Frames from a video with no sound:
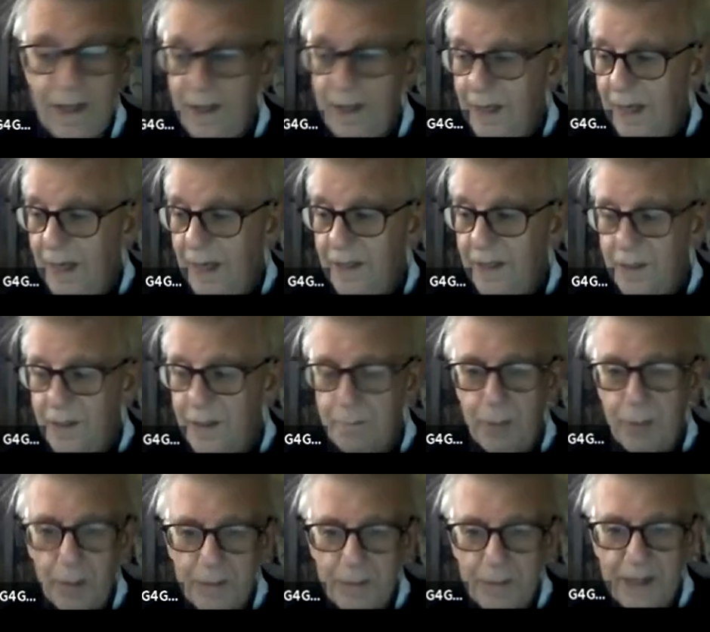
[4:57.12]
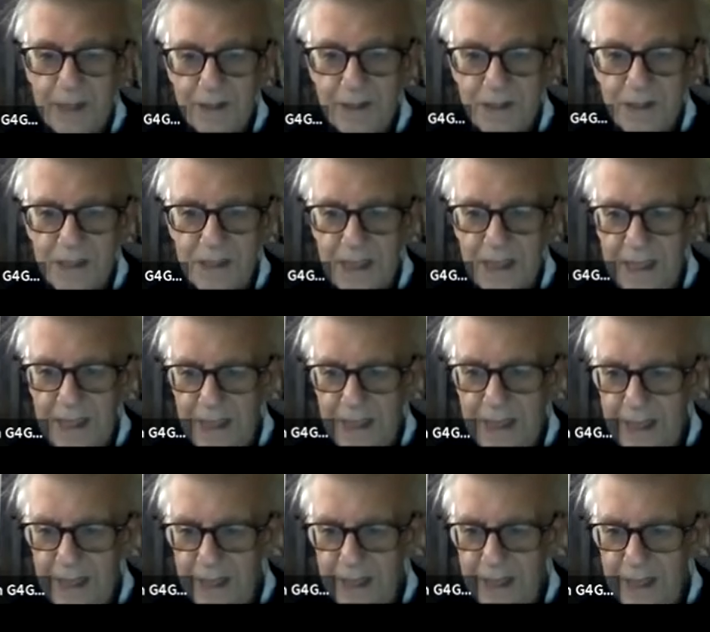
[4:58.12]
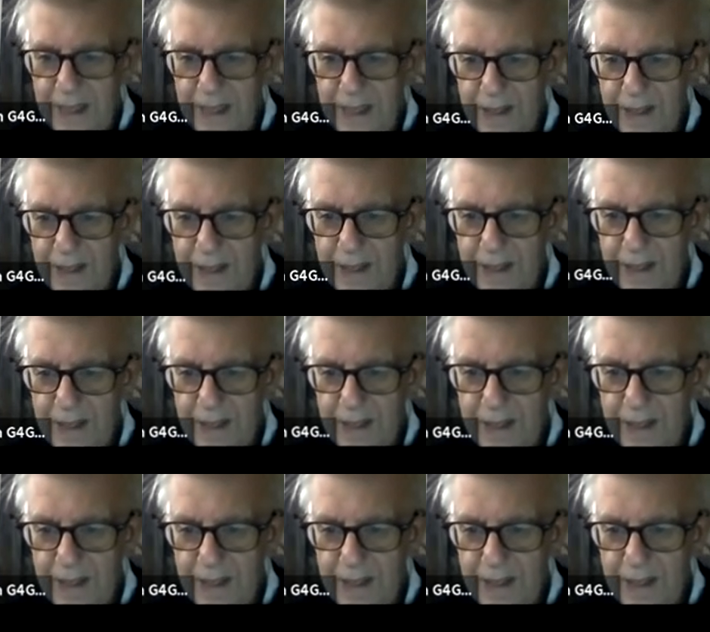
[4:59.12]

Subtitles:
And you probably can see here, here's the